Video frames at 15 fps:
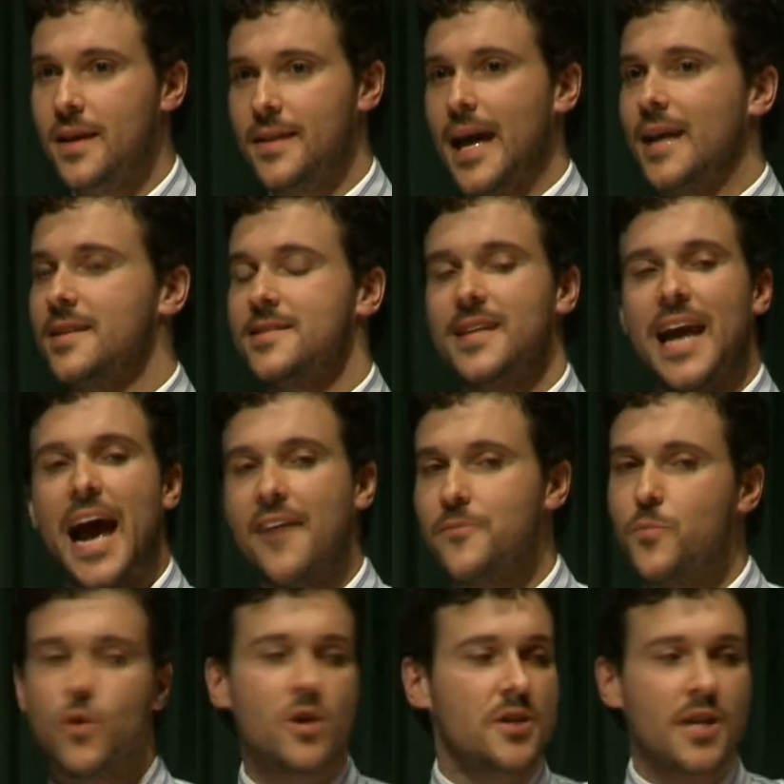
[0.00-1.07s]
That is, they have
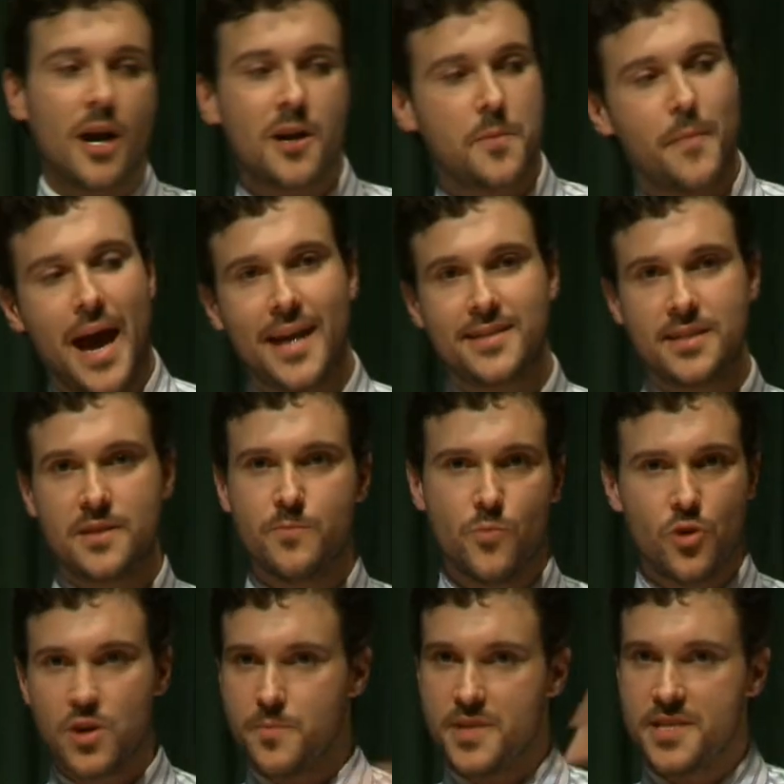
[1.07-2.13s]
more dark matter,
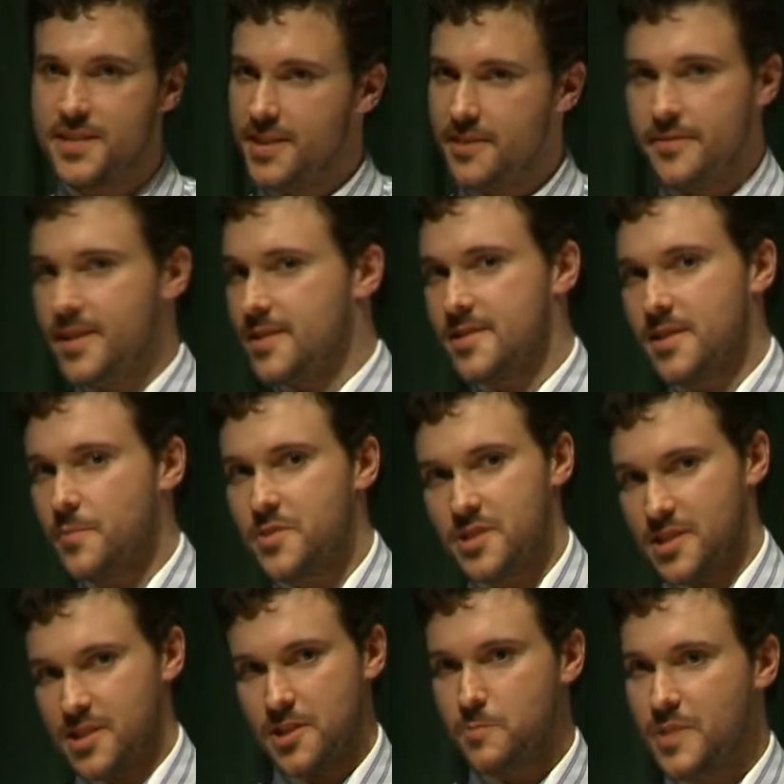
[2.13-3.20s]
more mysterious
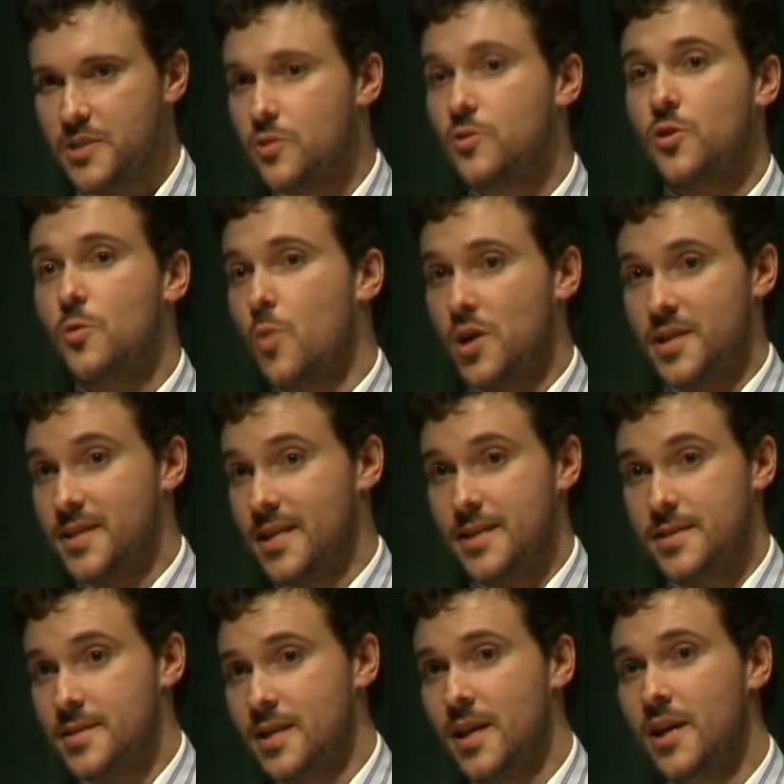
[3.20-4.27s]
substance that we don't know what it
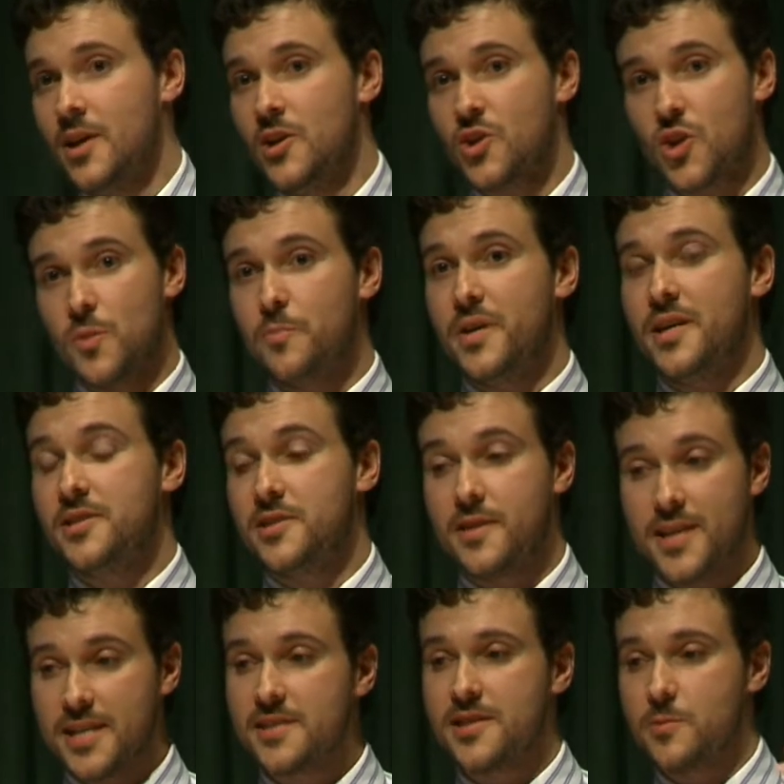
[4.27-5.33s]
is, compared to
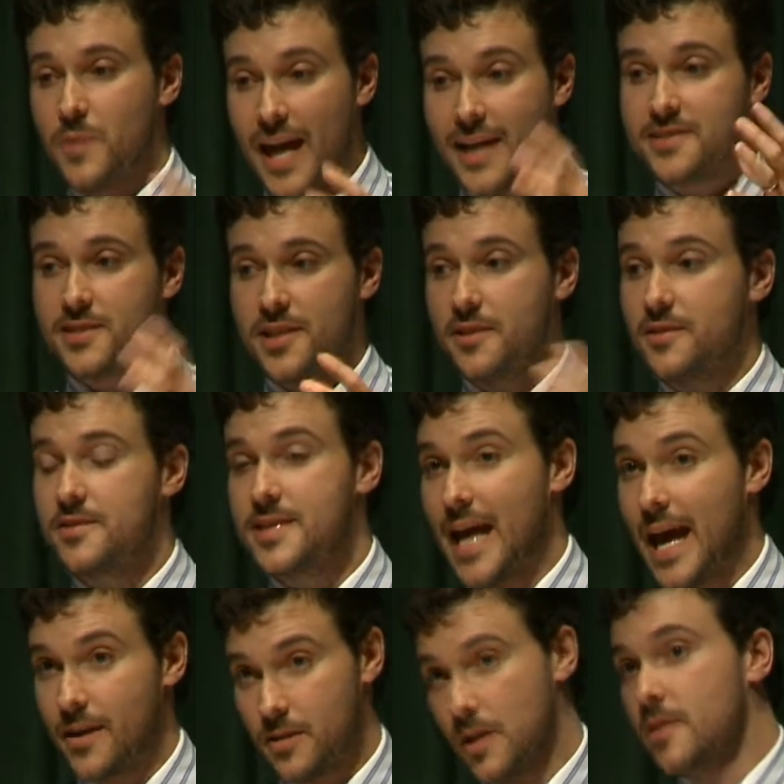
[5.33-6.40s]
things that we actually
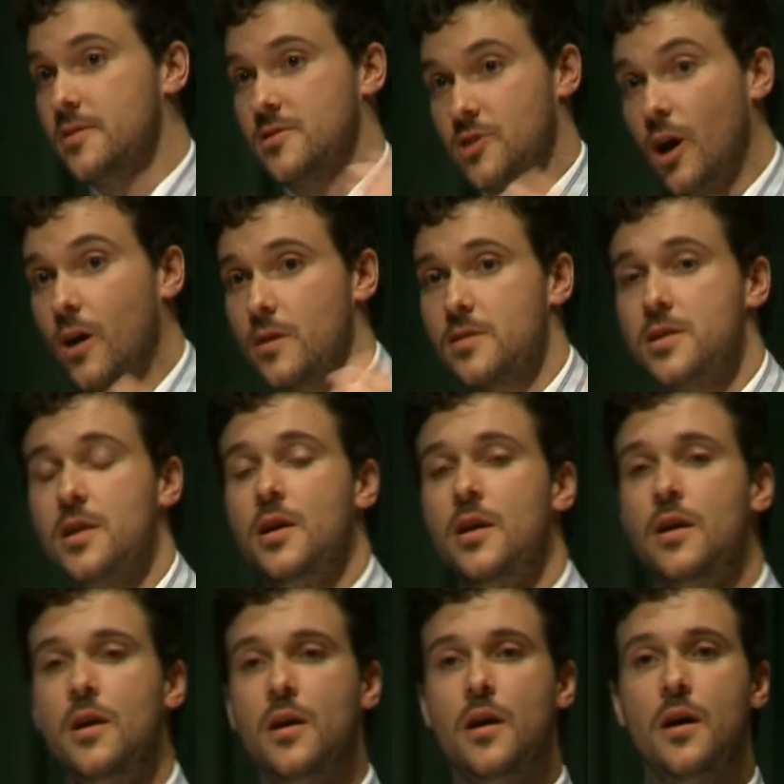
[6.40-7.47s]
understand, stars,
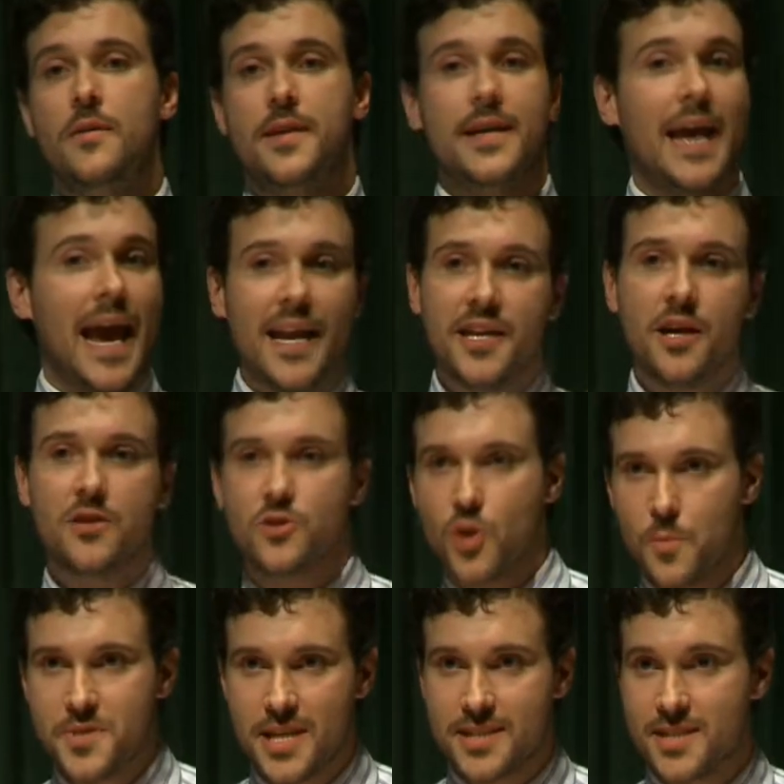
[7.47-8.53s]
than any other
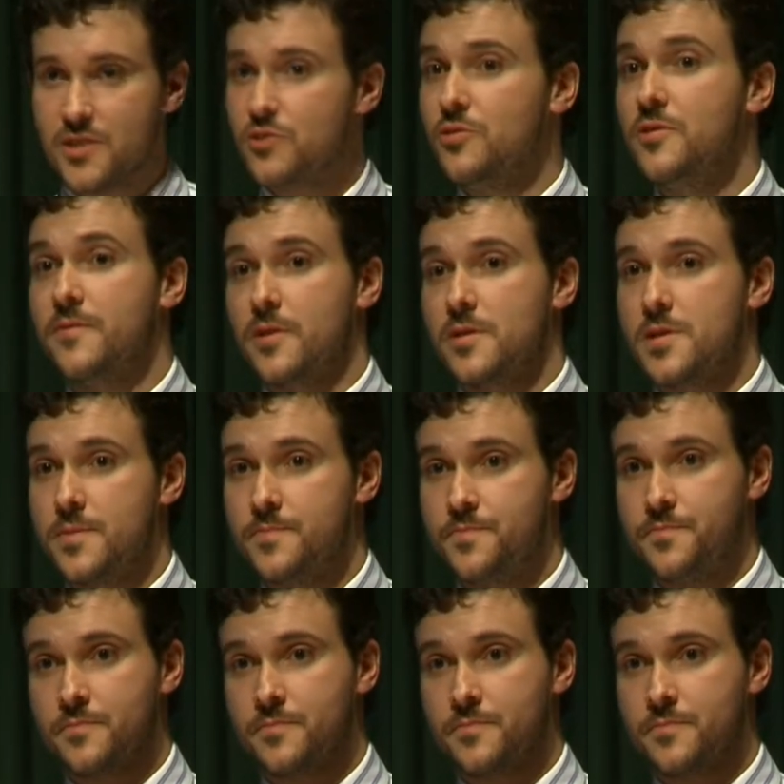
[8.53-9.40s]
objects in the universe.